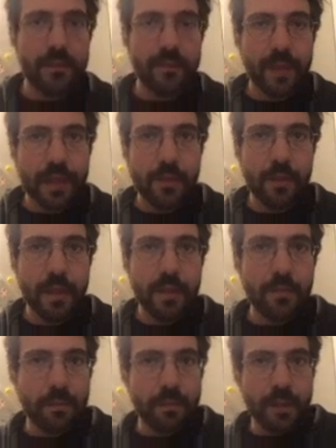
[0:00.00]

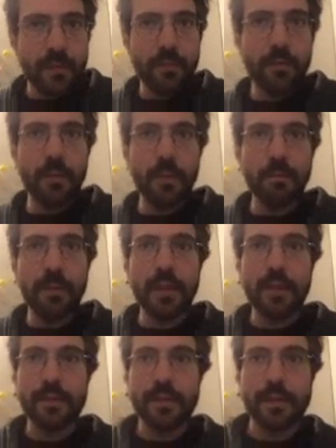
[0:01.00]
Actually, if you
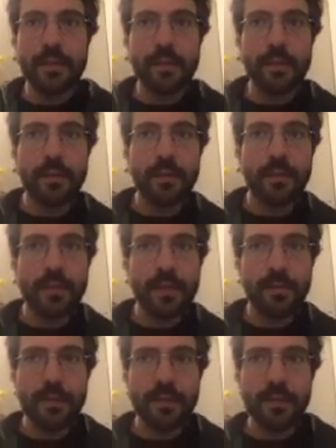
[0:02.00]
compare the
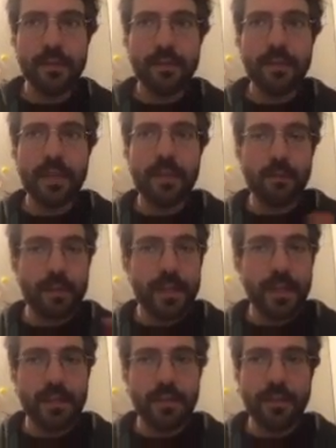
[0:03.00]
consequences of natural
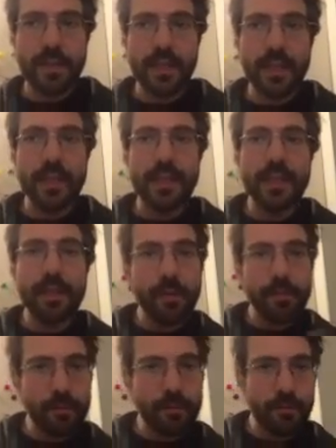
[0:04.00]
disasters in
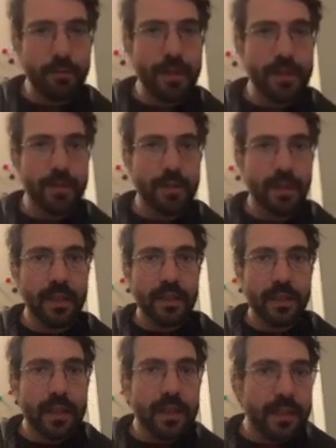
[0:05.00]
developed countries
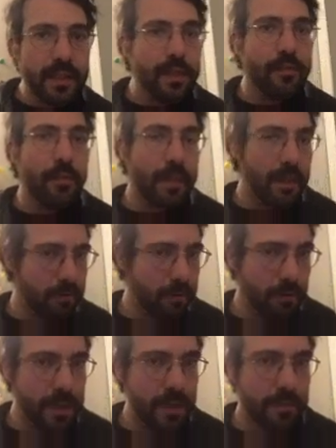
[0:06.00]
and in developing
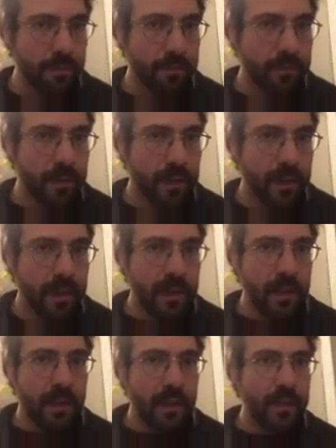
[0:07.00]
countries,
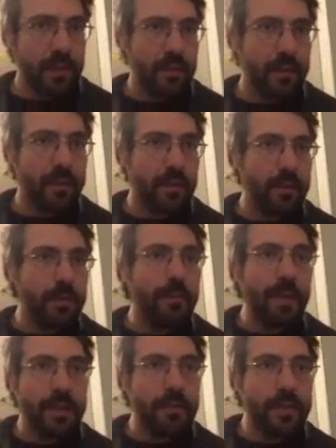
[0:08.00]
you
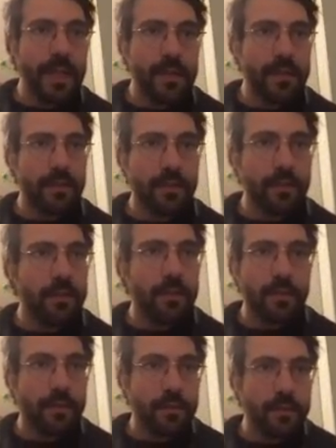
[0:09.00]
may know that
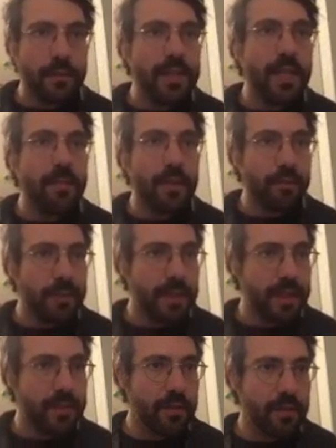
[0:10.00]
the same natural
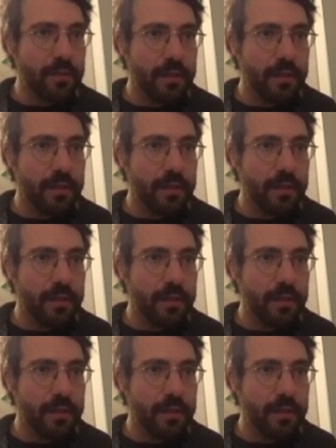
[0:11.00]
disaster